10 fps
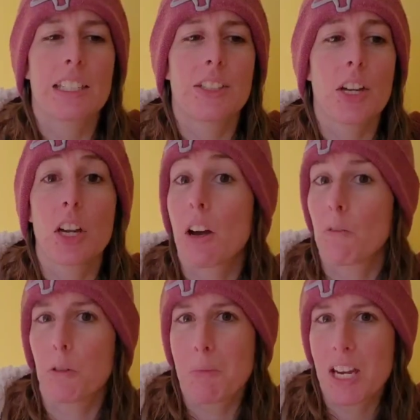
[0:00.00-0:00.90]
the
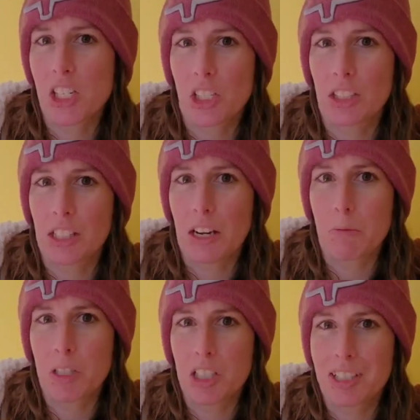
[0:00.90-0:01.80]
confirmation that I
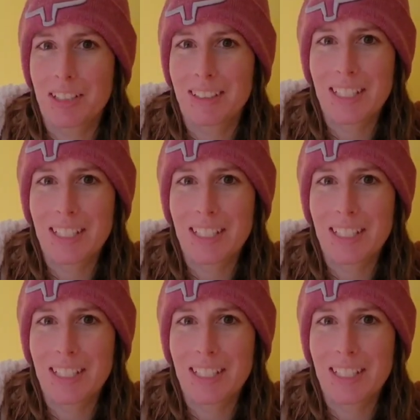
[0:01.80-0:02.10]
was